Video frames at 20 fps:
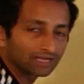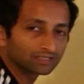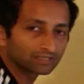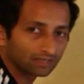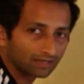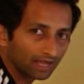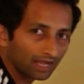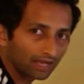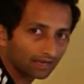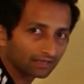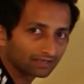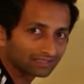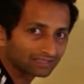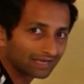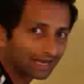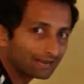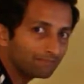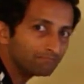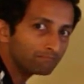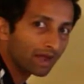things again. There's
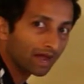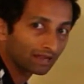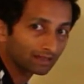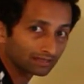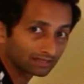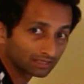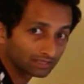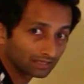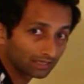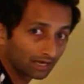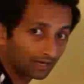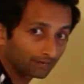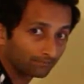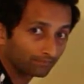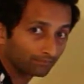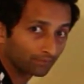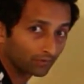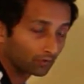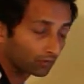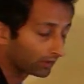an imbalance there,
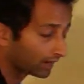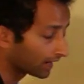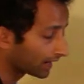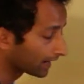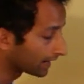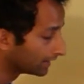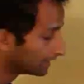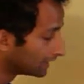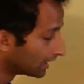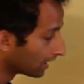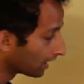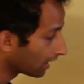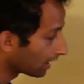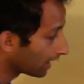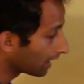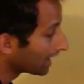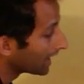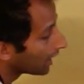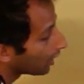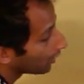okay?
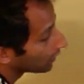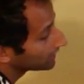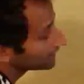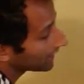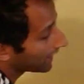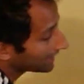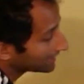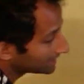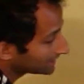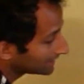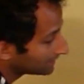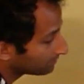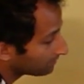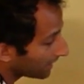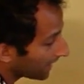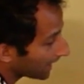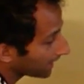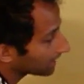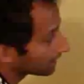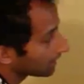Or the IT
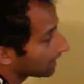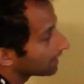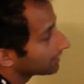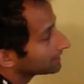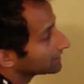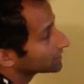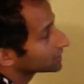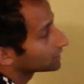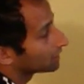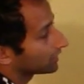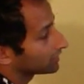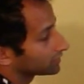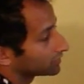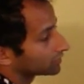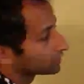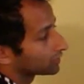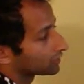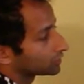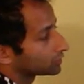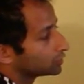band, a lot of these
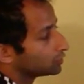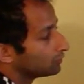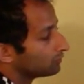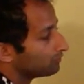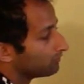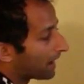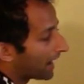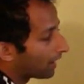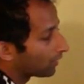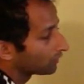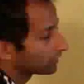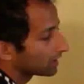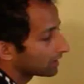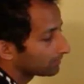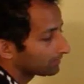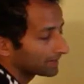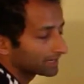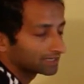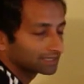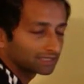structures are too bound
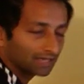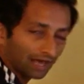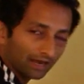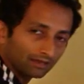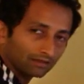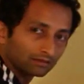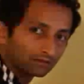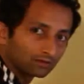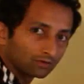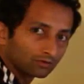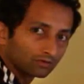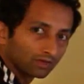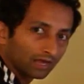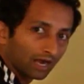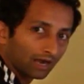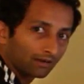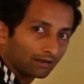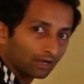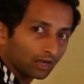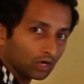up and tight through
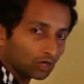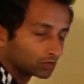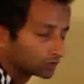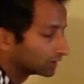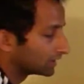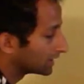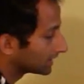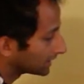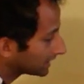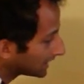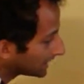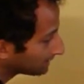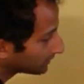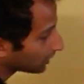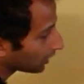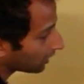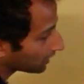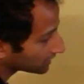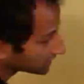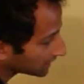there, so they
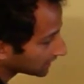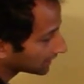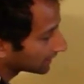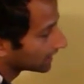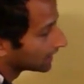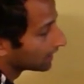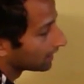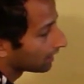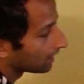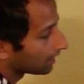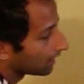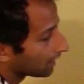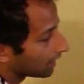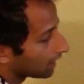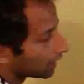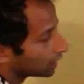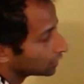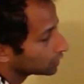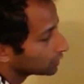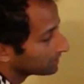keep causing
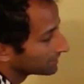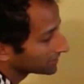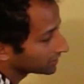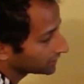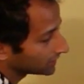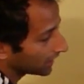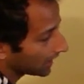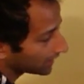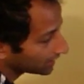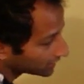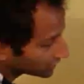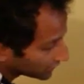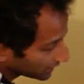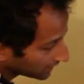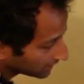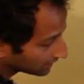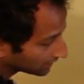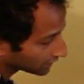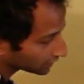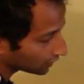too much
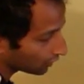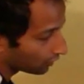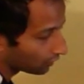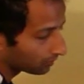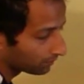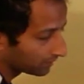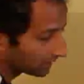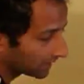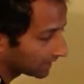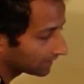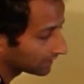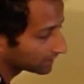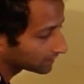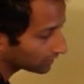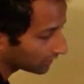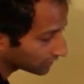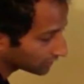tension in this whole plane and